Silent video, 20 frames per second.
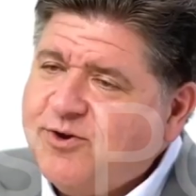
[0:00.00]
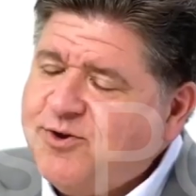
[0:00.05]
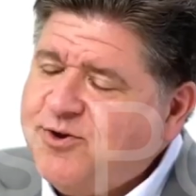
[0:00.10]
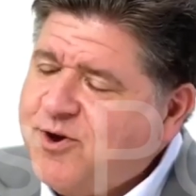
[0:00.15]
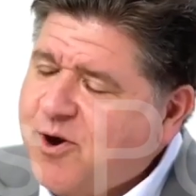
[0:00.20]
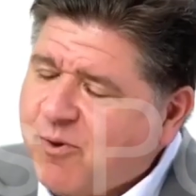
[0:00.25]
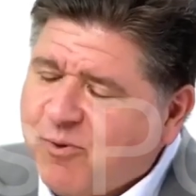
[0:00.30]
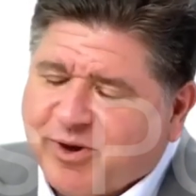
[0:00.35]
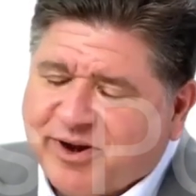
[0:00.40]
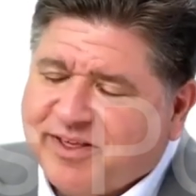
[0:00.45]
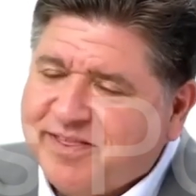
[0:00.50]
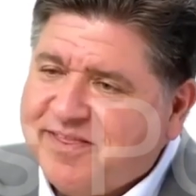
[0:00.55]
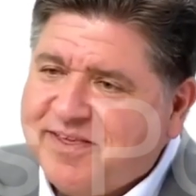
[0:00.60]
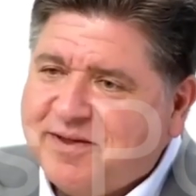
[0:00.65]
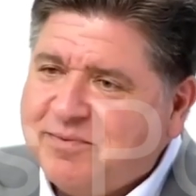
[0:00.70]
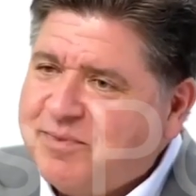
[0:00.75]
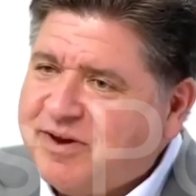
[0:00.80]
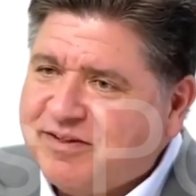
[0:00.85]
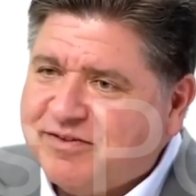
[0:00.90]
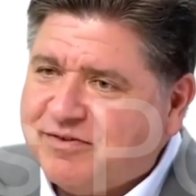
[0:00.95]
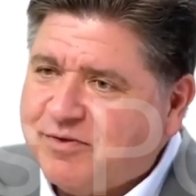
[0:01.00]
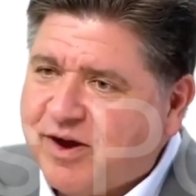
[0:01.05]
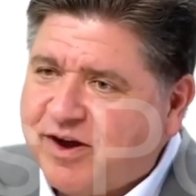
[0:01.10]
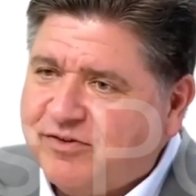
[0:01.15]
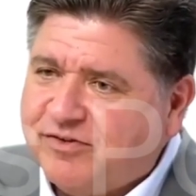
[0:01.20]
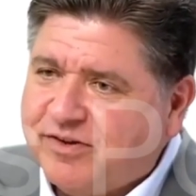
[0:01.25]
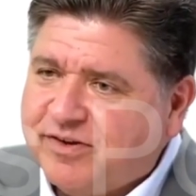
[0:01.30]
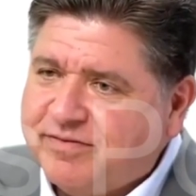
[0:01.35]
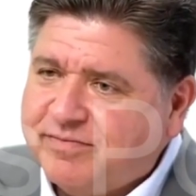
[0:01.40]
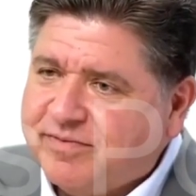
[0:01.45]
No one in the
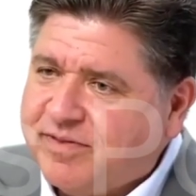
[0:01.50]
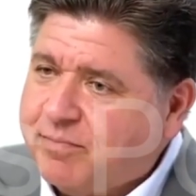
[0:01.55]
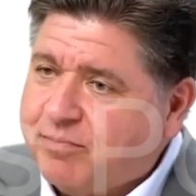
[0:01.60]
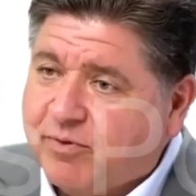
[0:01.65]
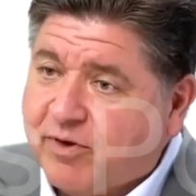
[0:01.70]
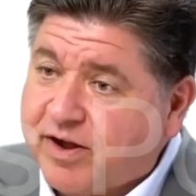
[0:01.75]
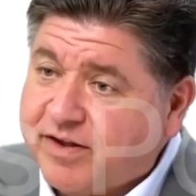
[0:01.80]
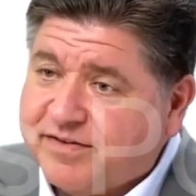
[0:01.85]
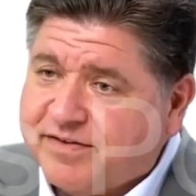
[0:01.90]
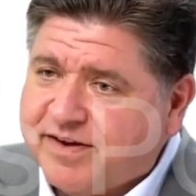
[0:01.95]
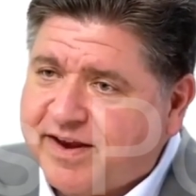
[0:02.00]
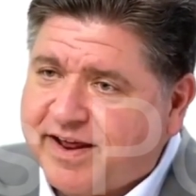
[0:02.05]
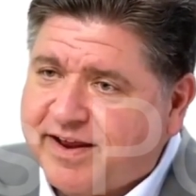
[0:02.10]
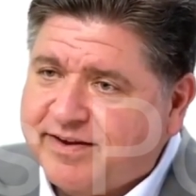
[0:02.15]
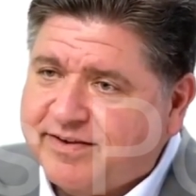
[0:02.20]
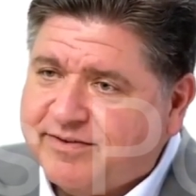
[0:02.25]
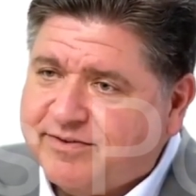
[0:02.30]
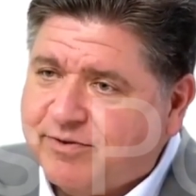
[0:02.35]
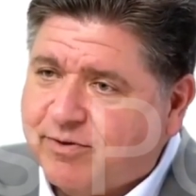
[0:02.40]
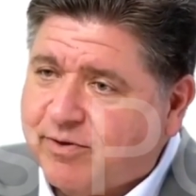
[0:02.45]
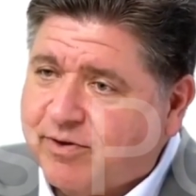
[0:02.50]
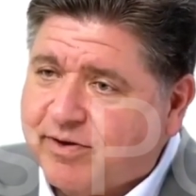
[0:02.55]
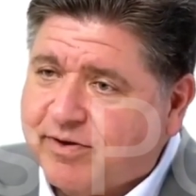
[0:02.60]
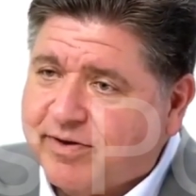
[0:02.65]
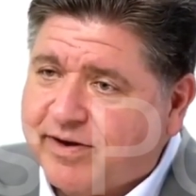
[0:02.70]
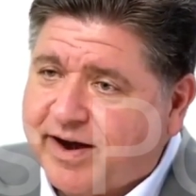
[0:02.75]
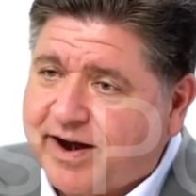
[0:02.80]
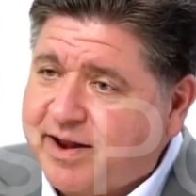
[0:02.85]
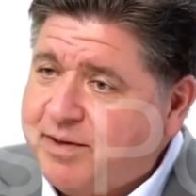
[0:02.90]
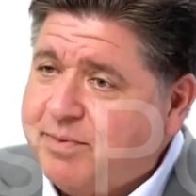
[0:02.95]
administration, the president
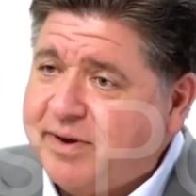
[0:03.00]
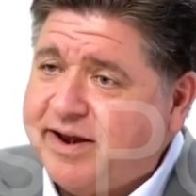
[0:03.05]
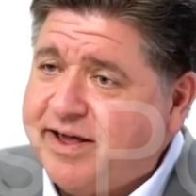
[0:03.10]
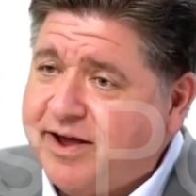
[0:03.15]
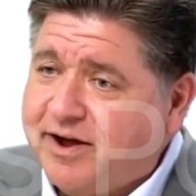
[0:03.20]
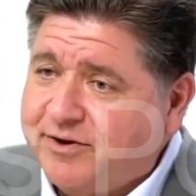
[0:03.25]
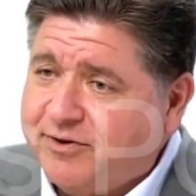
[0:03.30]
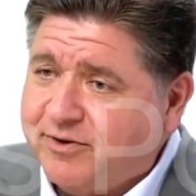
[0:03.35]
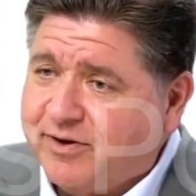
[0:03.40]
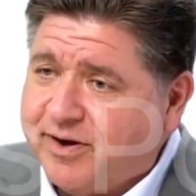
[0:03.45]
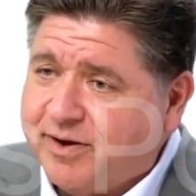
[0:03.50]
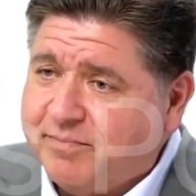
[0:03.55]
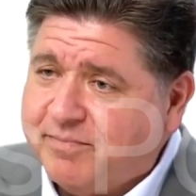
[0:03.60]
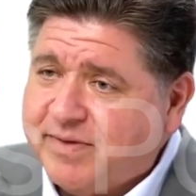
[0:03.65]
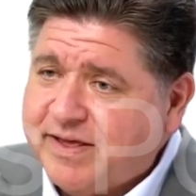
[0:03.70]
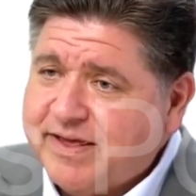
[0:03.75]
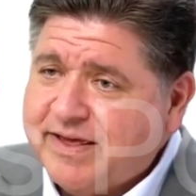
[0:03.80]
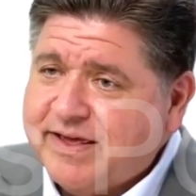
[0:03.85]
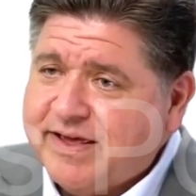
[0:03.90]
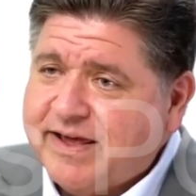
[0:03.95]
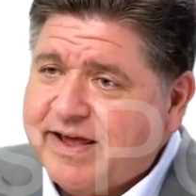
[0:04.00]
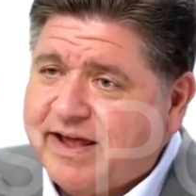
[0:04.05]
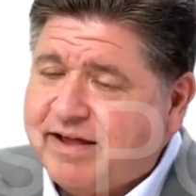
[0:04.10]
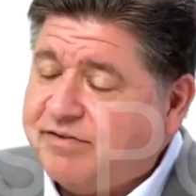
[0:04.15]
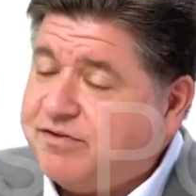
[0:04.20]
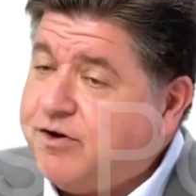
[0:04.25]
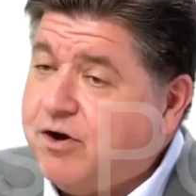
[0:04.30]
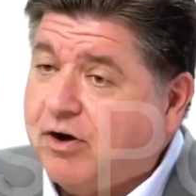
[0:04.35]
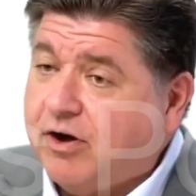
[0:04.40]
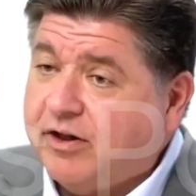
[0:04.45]
or anybody under him,
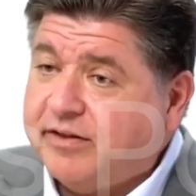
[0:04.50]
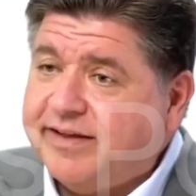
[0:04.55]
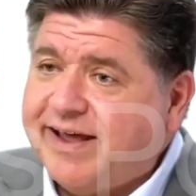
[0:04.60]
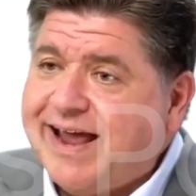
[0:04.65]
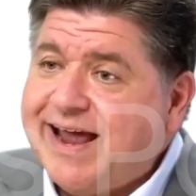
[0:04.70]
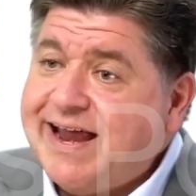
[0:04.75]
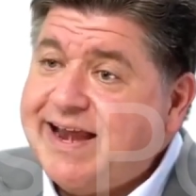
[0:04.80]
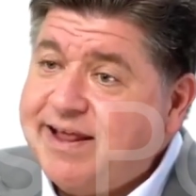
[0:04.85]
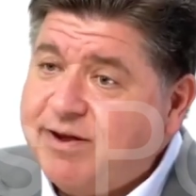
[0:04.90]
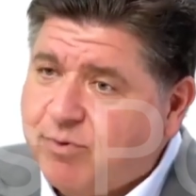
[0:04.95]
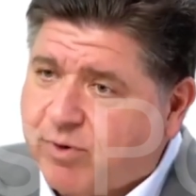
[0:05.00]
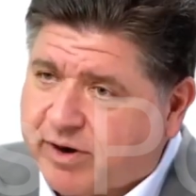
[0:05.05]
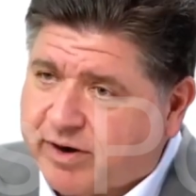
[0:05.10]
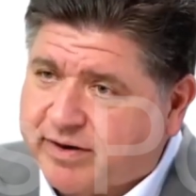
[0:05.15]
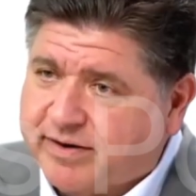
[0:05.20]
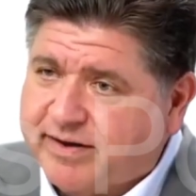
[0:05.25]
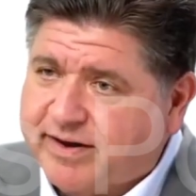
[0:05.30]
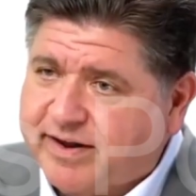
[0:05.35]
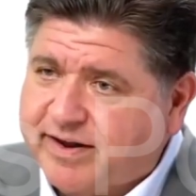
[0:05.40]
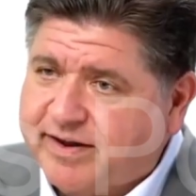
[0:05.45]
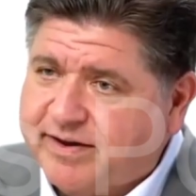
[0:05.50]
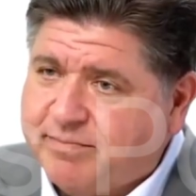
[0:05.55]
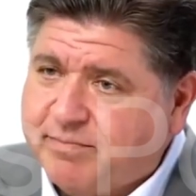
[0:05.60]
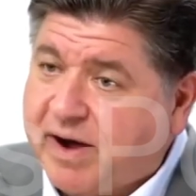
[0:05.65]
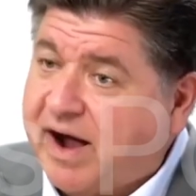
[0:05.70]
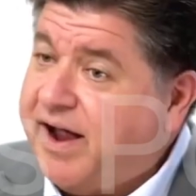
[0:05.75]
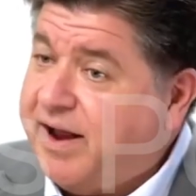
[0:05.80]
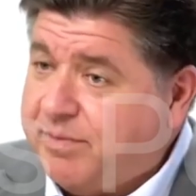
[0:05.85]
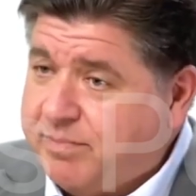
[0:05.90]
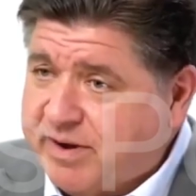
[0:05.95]
has called anyone in
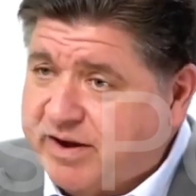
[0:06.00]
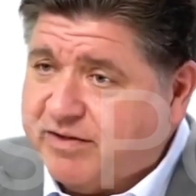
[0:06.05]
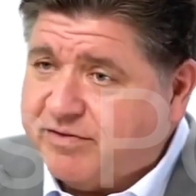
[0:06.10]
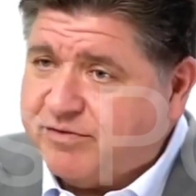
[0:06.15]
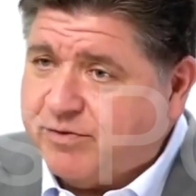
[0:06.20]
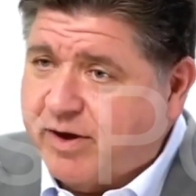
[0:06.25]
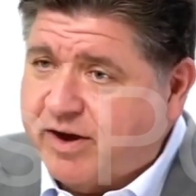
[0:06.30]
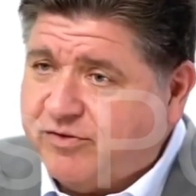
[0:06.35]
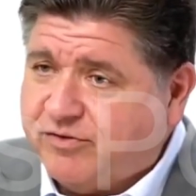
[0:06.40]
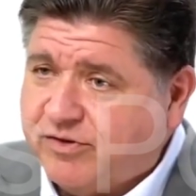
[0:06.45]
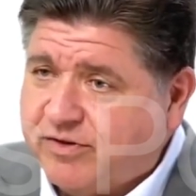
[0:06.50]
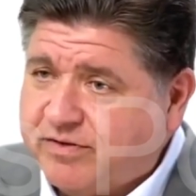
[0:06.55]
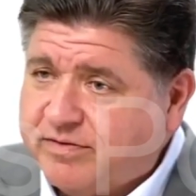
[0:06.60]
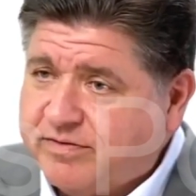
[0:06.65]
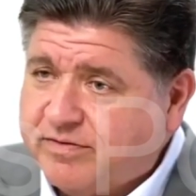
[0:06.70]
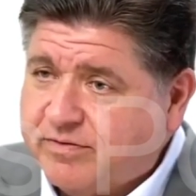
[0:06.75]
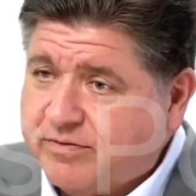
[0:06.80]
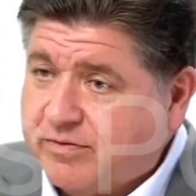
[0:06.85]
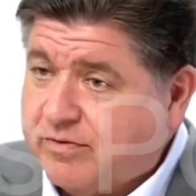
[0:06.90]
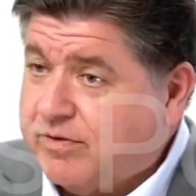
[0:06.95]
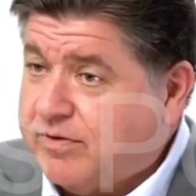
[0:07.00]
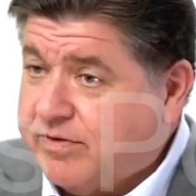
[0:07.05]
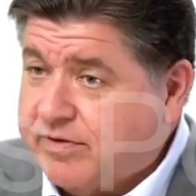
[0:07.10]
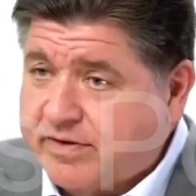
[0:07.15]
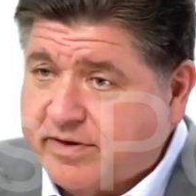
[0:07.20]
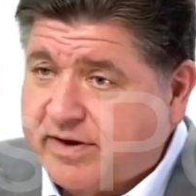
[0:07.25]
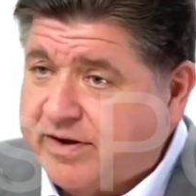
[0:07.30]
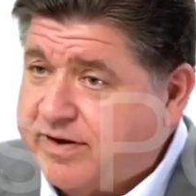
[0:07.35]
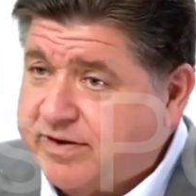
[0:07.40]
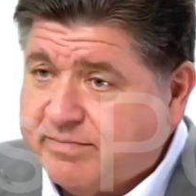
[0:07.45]
my administration
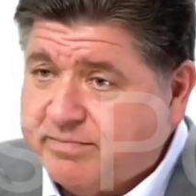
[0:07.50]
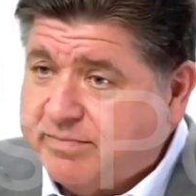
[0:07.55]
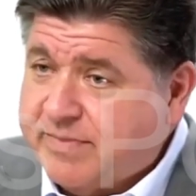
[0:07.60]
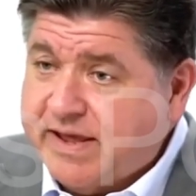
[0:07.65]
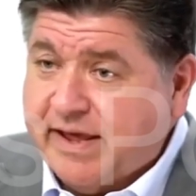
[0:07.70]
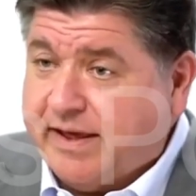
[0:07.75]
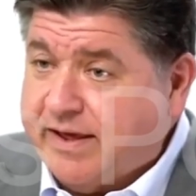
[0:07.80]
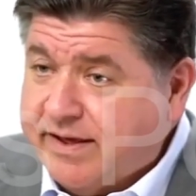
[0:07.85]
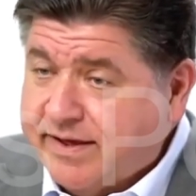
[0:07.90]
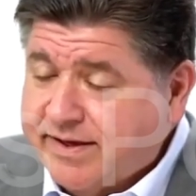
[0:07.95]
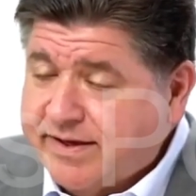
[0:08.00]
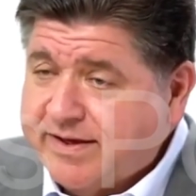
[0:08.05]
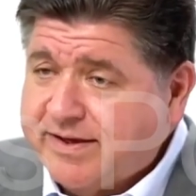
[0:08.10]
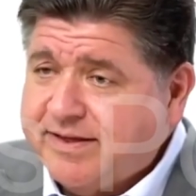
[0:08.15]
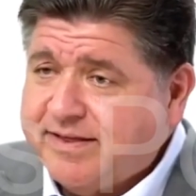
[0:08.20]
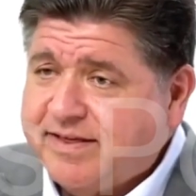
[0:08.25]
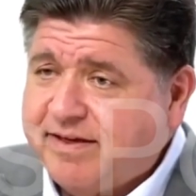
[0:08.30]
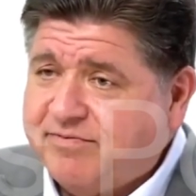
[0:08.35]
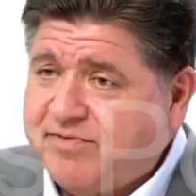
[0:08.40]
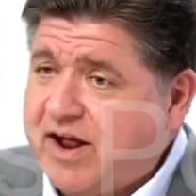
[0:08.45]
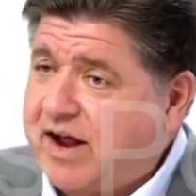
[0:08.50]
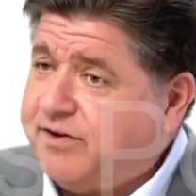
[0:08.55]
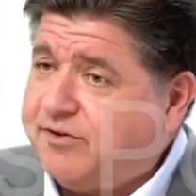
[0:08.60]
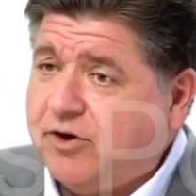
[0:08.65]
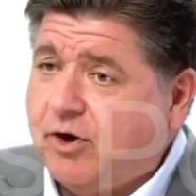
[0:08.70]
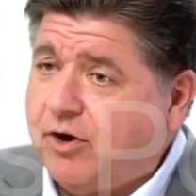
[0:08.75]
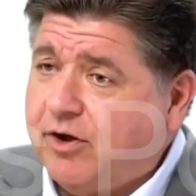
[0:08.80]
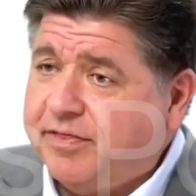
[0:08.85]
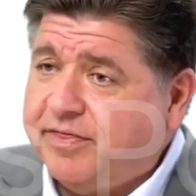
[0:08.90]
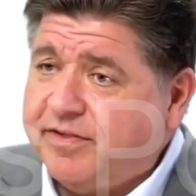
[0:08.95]
and me, have
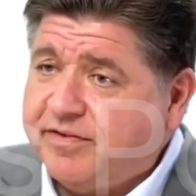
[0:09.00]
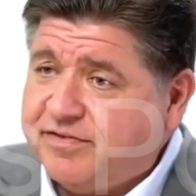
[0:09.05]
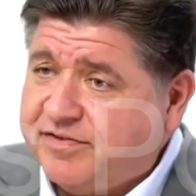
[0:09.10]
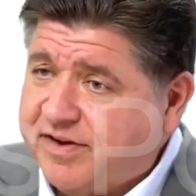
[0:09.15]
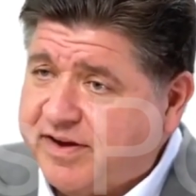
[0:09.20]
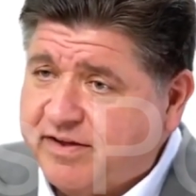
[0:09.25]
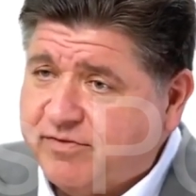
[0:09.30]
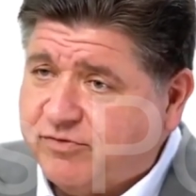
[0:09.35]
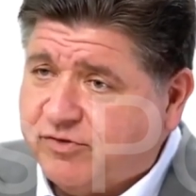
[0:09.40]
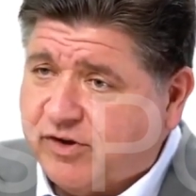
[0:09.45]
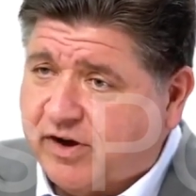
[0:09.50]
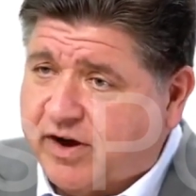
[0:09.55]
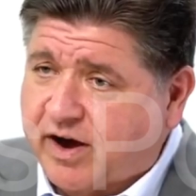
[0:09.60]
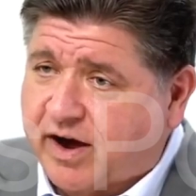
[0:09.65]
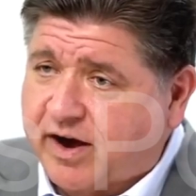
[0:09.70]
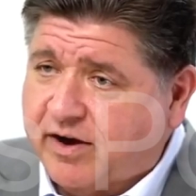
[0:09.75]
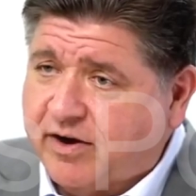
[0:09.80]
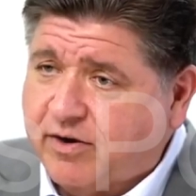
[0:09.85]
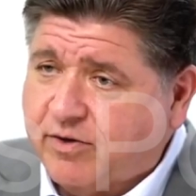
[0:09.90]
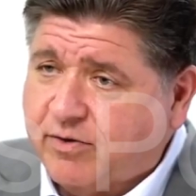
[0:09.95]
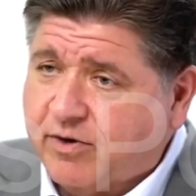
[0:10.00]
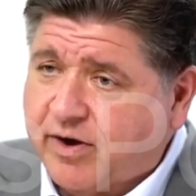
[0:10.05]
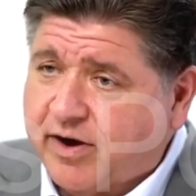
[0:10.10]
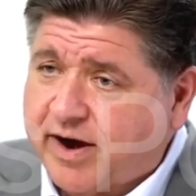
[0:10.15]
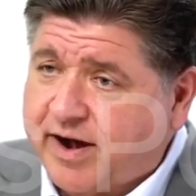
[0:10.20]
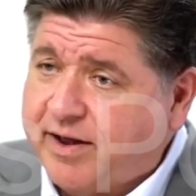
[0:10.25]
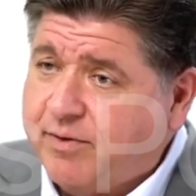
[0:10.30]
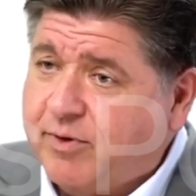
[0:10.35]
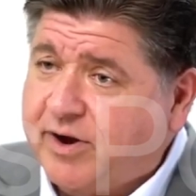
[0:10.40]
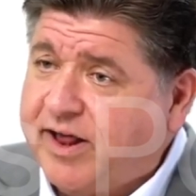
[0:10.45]
not called the city of Chicago
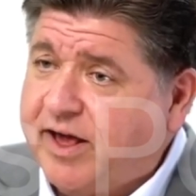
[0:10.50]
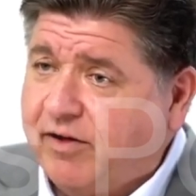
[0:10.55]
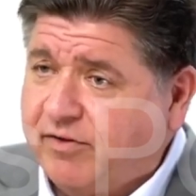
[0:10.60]
or anyone